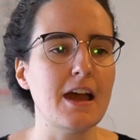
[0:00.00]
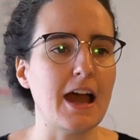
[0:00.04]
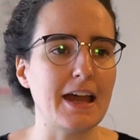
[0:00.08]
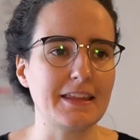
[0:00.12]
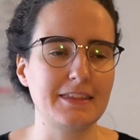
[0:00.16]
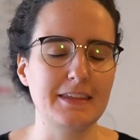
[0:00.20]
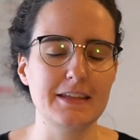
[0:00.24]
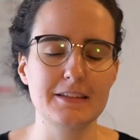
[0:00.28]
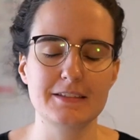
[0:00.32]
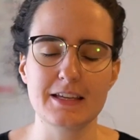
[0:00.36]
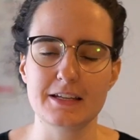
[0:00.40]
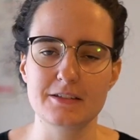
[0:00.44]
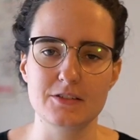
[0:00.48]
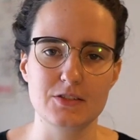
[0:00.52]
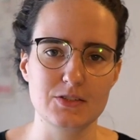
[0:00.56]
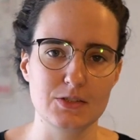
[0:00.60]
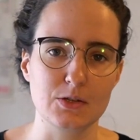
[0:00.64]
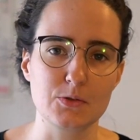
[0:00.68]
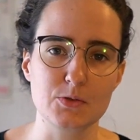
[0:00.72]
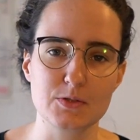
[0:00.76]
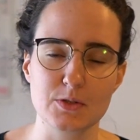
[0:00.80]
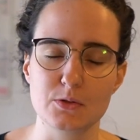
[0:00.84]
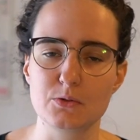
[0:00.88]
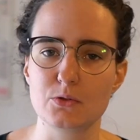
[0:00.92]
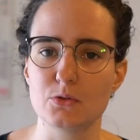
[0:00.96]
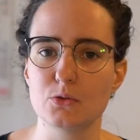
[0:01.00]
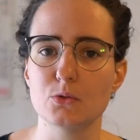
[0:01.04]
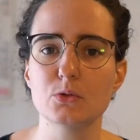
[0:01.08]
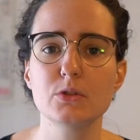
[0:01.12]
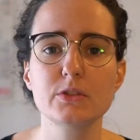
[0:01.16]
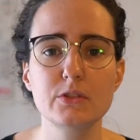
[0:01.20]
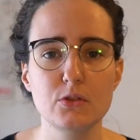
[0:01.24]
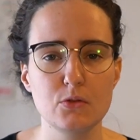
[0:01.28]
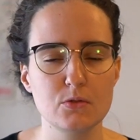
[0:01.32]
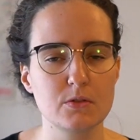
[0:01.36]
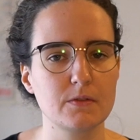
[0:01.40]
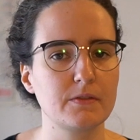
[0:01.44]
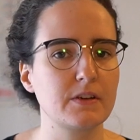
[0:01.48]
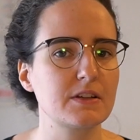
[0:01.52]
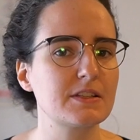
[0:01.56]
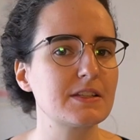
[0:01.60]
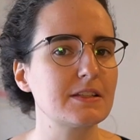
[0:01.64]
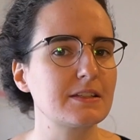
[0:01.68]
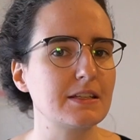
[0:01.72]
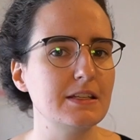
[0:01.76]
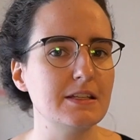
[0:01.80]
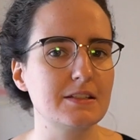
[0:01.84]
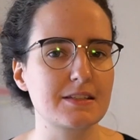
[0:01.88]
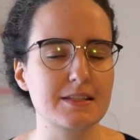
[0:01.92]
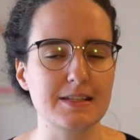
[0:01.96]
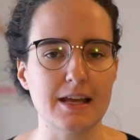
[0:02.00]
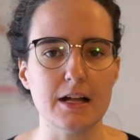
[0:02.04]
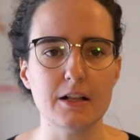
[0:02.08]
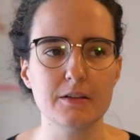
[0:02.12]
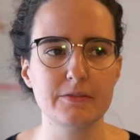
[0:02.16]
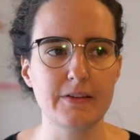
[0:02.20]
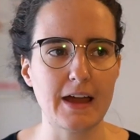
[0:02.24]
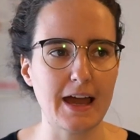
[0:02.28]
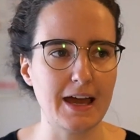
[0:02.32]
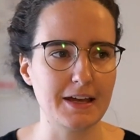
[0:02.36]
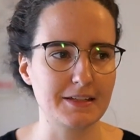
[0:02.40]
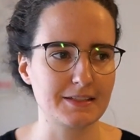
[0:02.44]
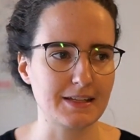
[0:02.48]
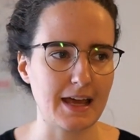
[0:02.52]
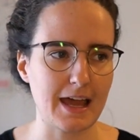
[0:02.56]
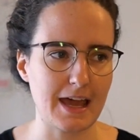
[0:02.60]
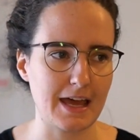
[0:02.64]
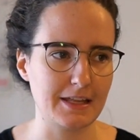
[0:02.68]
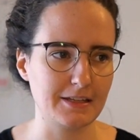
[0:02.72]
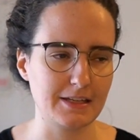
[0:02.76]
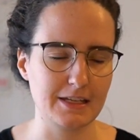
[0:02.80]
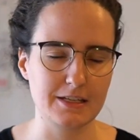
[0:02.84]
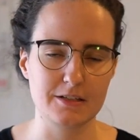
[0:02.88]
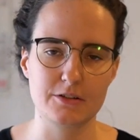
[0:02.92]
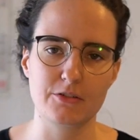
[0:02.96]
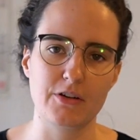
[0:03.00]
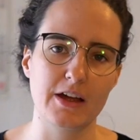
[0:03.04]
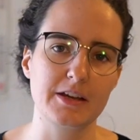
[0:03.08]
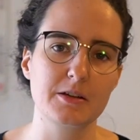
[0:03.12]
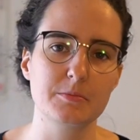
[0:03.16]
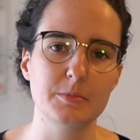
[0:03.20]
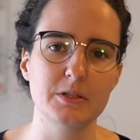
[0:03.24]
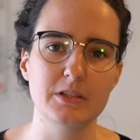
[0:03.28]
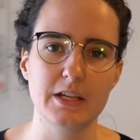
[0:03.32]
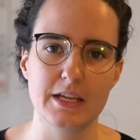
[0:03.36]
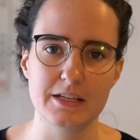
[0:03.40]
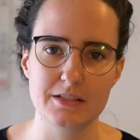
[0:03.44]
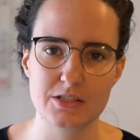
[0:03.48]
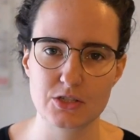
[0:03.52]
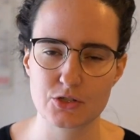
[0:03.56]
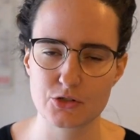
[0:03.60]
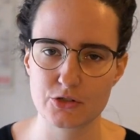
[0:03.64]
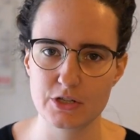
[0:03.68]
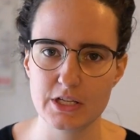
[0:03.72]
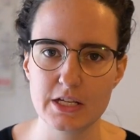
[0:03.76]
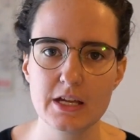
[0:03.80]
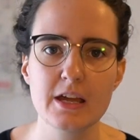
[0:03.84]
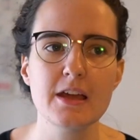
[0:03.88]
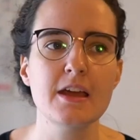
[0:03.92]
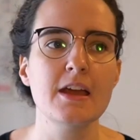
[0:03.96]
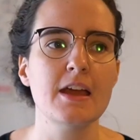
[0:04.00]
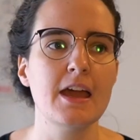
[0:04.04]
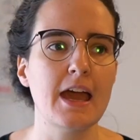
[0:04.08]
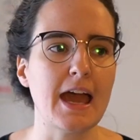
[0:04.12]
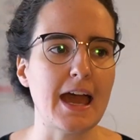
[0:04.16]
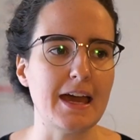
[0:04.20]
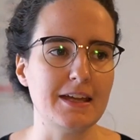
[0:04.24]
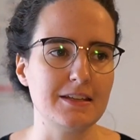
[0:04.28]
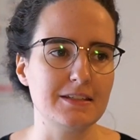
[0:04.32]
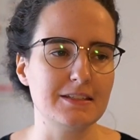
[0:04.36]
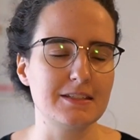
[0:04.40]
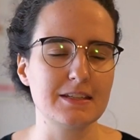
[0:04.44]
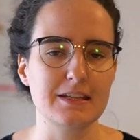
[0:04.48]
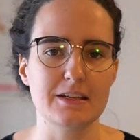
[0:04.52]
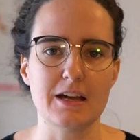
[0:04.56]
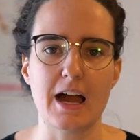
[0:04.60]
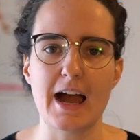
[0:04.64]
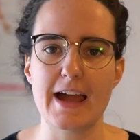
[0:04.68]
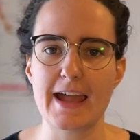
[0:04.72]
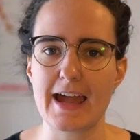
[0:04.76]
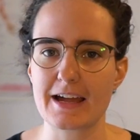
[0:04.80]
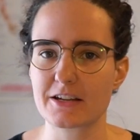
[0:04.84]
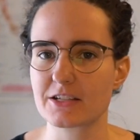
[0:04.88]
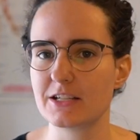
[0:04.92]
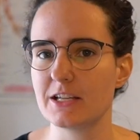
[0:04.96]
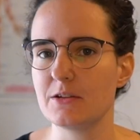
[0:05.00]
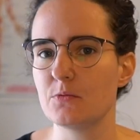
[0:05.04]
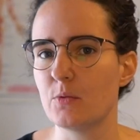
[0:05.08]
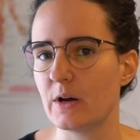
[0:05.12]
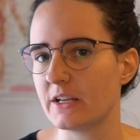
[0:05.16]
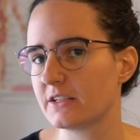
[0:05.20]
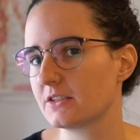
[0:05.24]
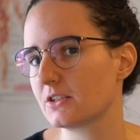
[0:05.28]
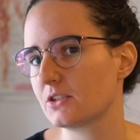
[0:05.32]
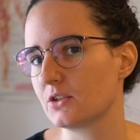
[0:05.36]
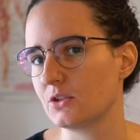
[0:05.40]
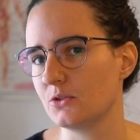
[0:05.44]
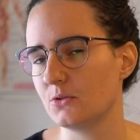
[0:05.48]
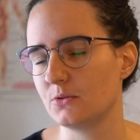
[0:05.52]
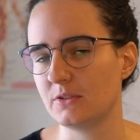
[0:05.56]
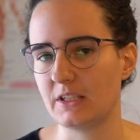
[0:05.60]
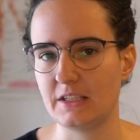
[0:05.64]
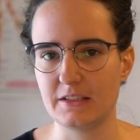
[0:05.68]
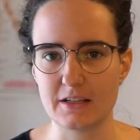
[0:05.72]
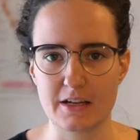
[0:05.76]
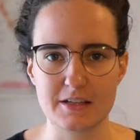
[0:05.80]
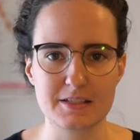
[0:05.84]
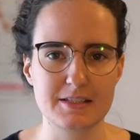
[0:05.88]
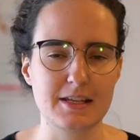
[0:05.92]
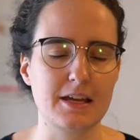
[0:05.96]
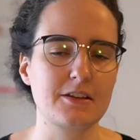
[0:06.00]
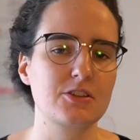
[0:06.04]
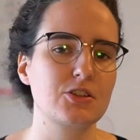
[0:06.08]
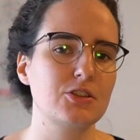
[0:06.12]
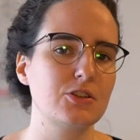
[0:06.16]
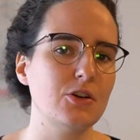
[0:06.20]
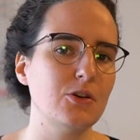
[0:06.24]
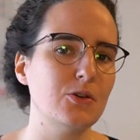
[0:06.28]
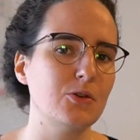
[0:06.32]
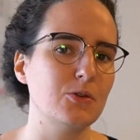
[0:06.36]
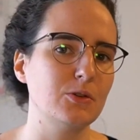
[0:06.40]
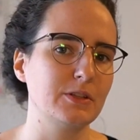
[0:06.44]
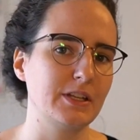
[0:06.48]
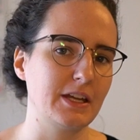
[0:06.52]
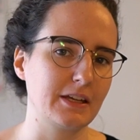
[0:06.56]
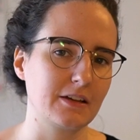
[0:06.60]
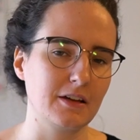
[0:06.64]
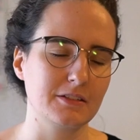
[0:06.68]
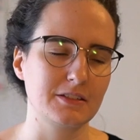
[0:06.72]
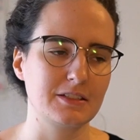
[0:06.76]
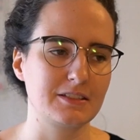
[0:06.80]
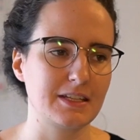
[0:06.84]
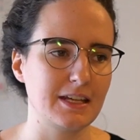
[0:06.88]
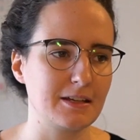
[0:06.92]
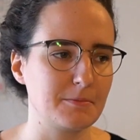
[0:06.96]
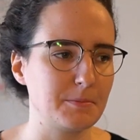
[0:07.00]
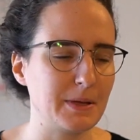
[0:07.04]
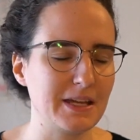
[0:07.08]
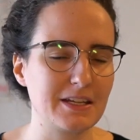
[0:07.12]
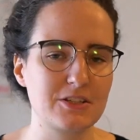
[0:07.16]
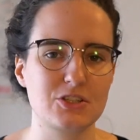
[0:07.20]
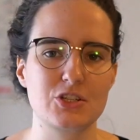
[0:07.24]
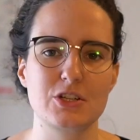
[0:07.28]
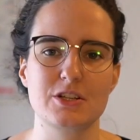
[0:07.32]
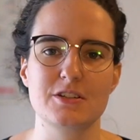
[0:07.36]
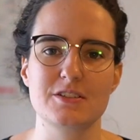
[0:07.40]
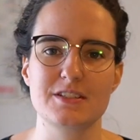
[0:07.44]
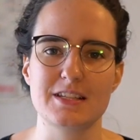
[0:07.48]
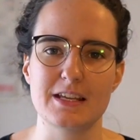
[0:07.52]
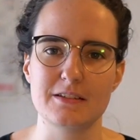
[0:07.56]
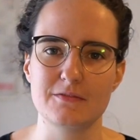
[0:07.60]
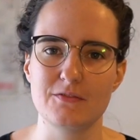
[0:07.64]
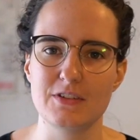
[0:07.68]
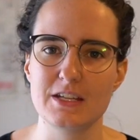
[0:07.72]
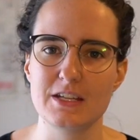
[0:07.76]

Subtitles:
I think that is so cool. The university itself has an incredible history, and I actually went to the dissection hall and I got to take pictures and